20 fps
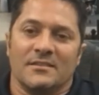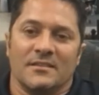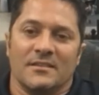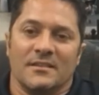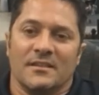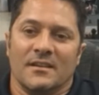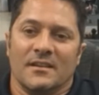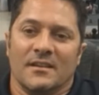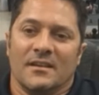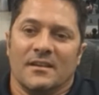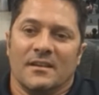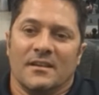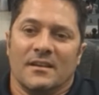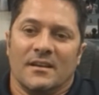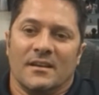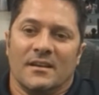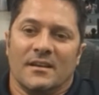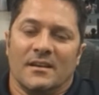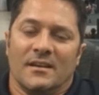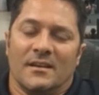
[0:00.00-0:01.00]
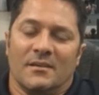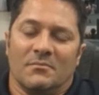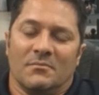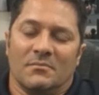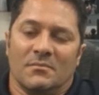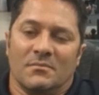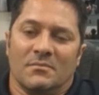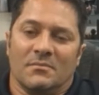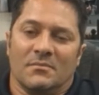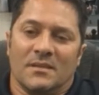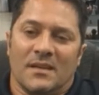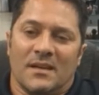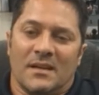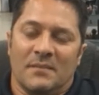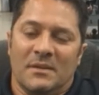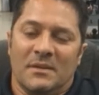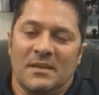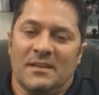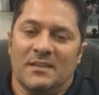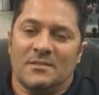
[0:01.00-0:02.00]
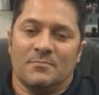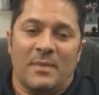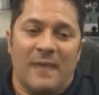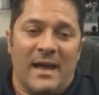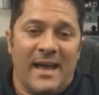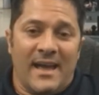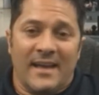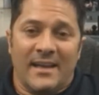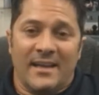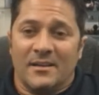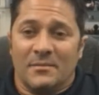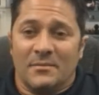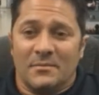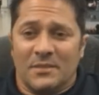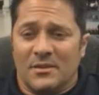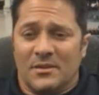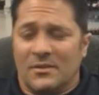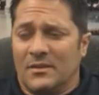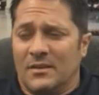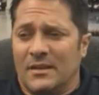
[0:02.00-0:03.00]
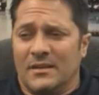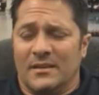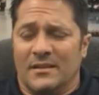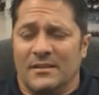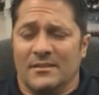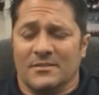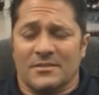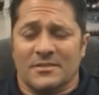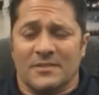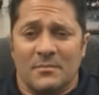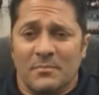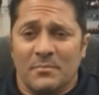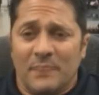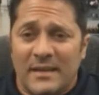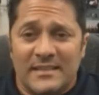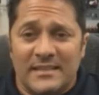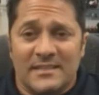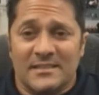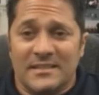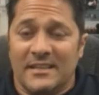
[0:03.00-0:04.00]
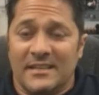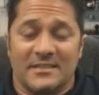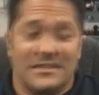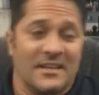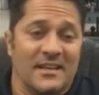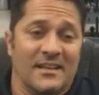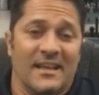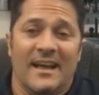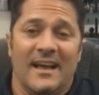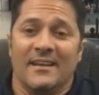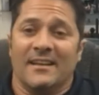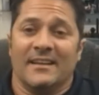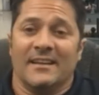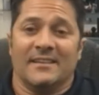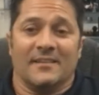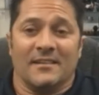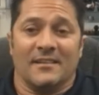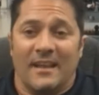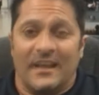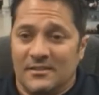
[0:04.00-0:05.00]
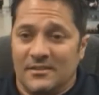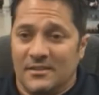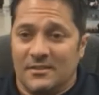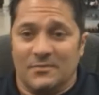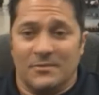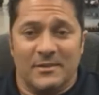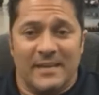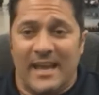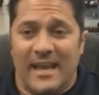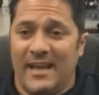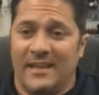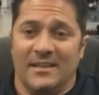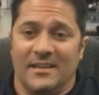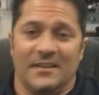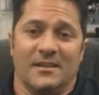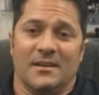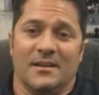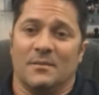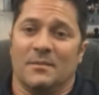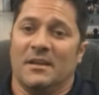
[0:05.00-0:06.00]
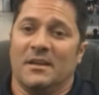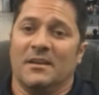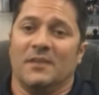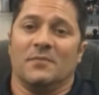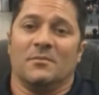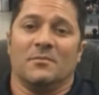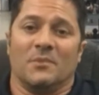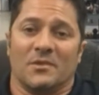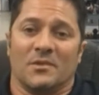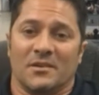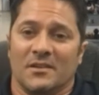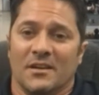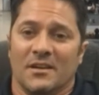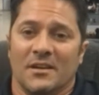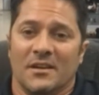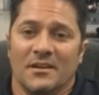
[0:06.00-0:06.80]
And I mean, it's packing them. You know, there's some places they sell out. Like they're like, look, we can't get you come in no more.